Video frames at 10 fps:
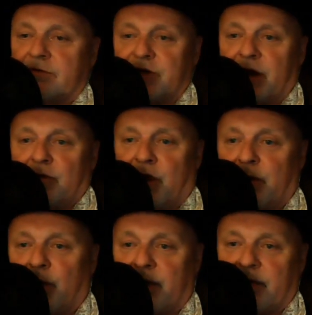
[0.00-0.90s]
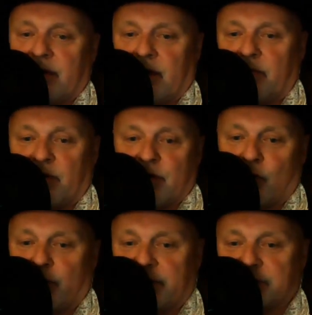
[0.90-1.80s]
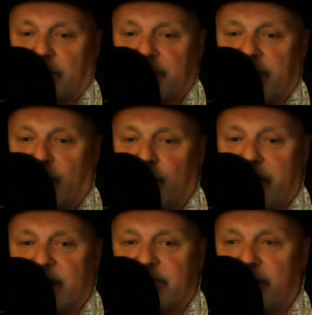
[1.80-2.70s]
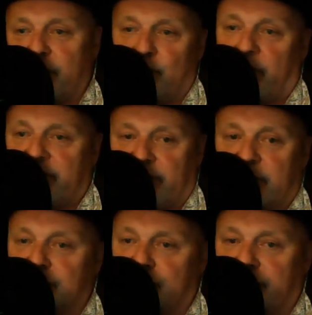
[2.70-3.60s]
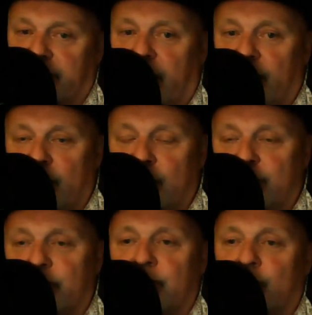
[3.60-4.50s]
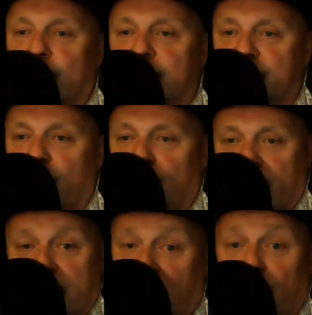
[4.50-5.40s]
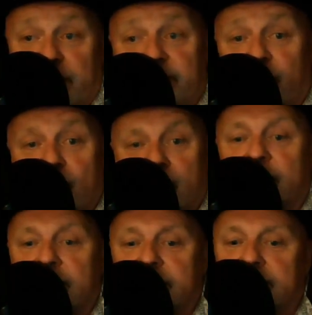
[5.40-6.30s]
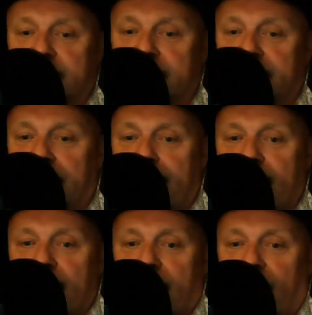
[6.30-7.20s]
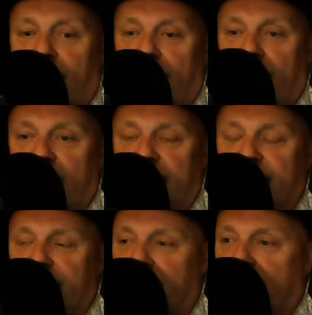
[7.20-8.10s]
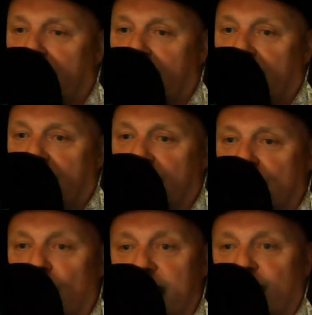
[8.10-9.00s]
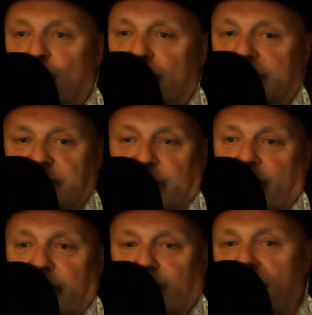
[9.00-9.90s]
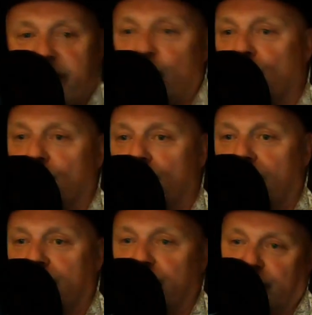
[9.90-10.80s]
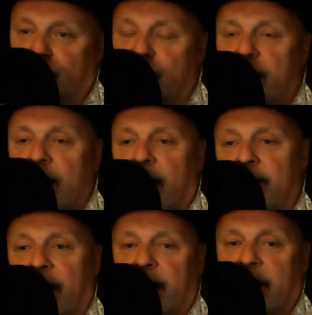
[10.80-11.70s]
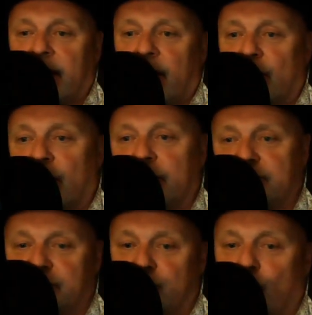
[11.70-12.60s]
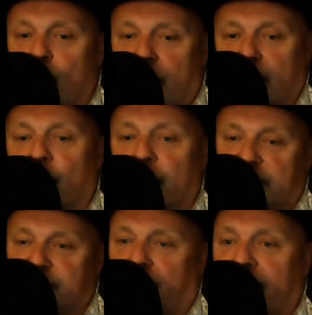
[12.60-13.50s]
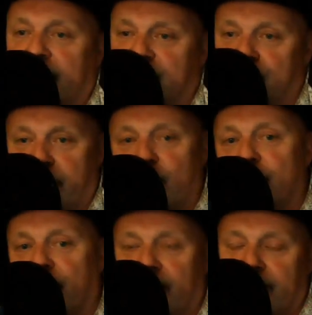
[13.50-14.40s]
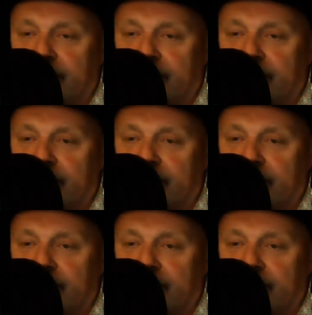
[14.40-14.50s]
generally when I'm recording something, I'll make a very rough version of it, and I will do what's called a guide vocal. And the guide vocal is a kind of rough vocal you do, and that allows you to work on the track as you build up